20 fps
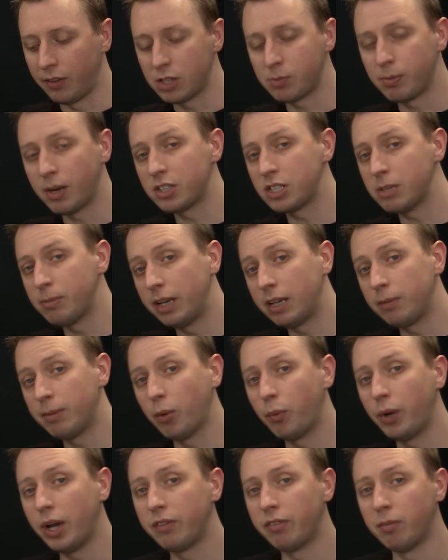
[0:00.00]
this might seem a little
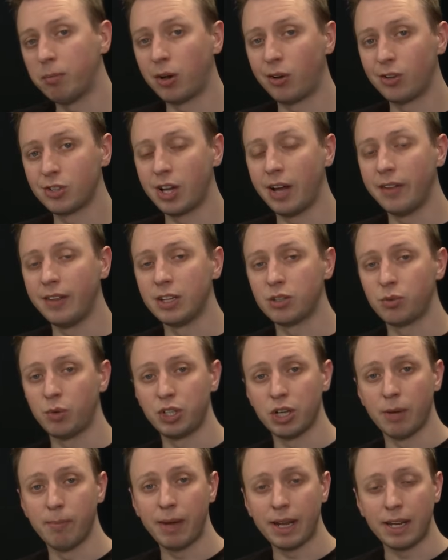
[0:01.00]
bit weird for models like this,
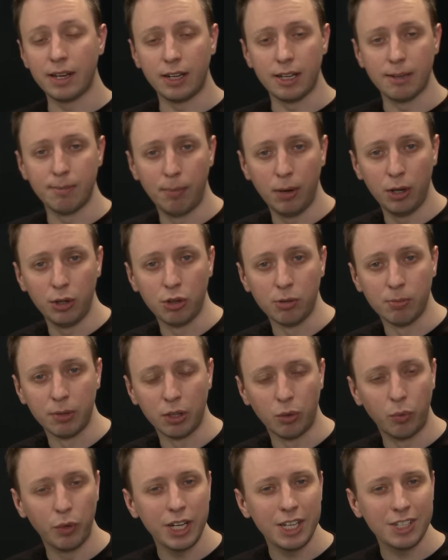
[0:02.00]
which are mainly blue, but
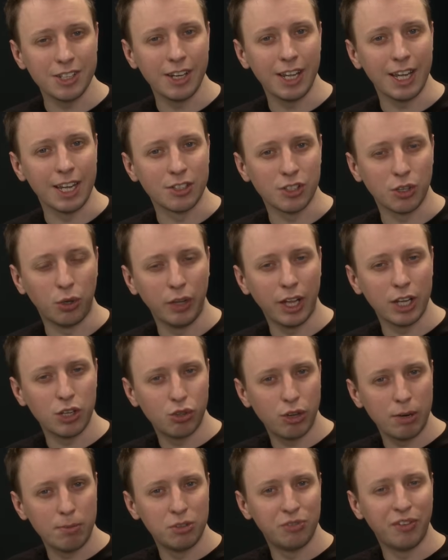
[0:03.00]
the reason is all that
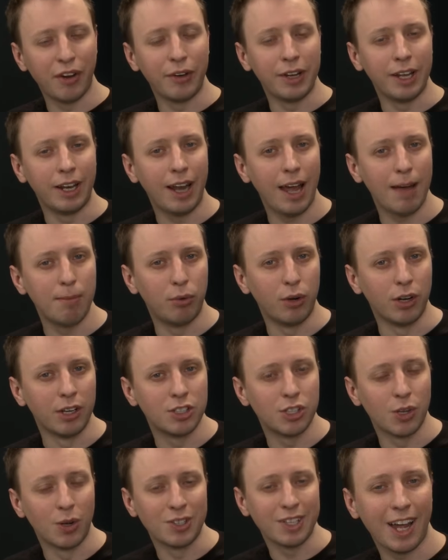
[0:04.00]
trim's very
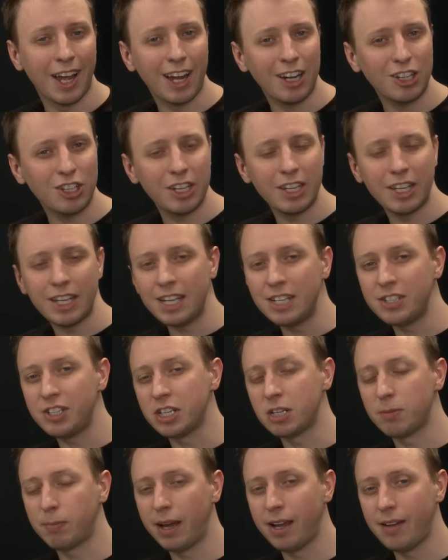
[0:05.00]
elaborate, so actually
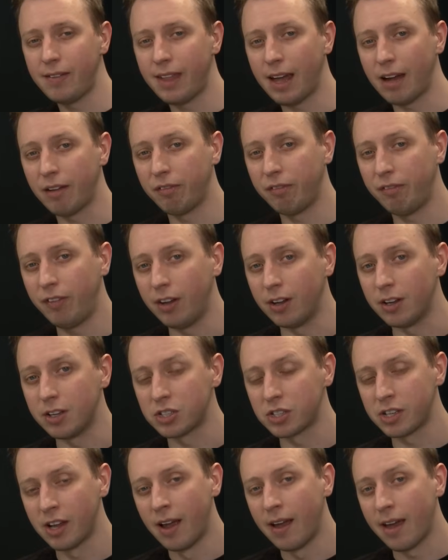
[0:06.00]
easier to paint that
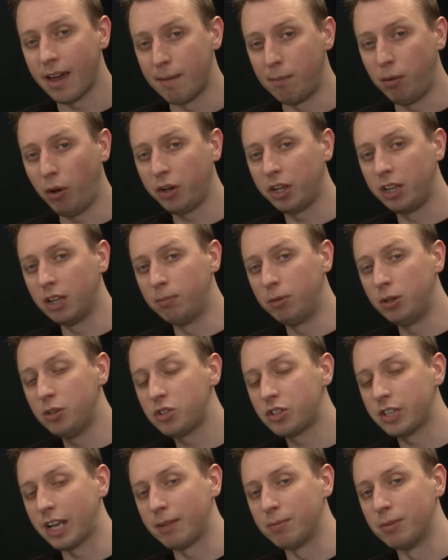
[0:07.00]
first and block in the blue
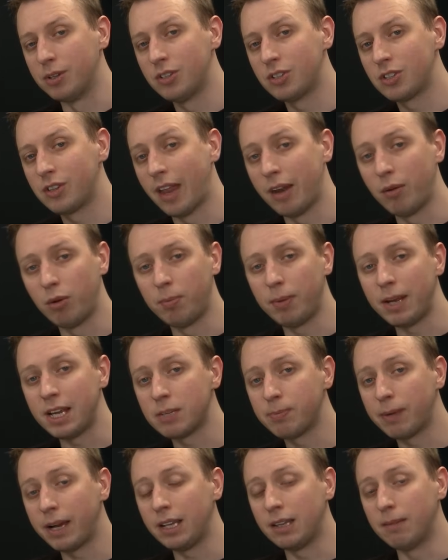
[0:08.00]
segments than it would be
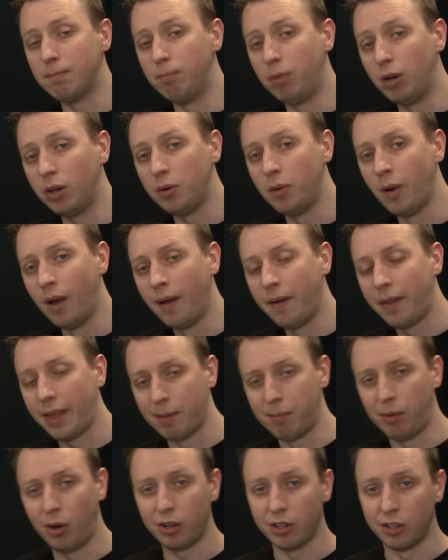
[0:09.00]
to paint them blue
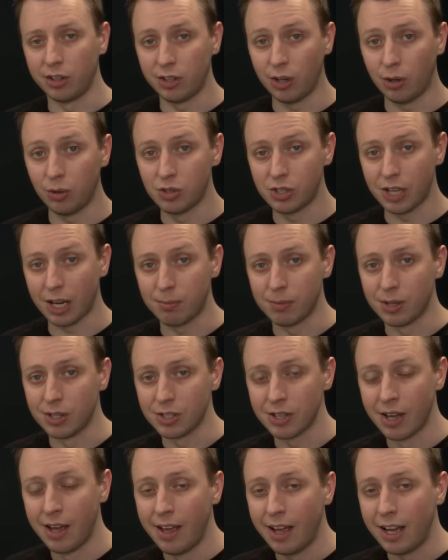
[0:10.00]
and block in the gold segments.
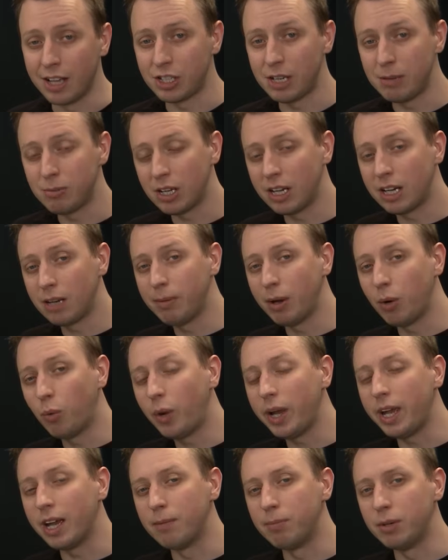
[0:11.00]
It seems a little bit
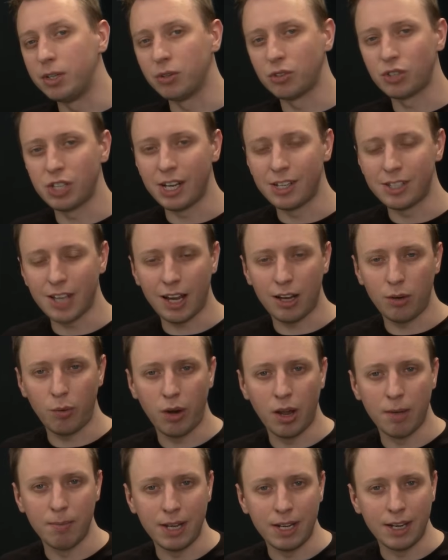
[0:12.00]
weird, but you'll see exactly
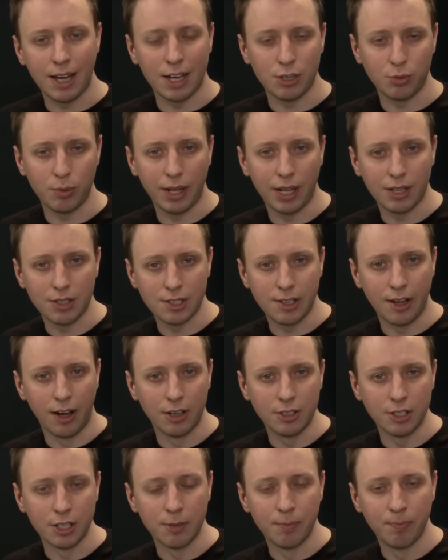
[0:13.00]
what I mean as we get
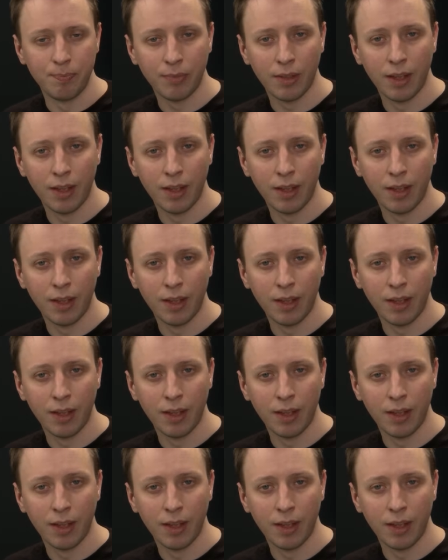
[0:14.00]
started.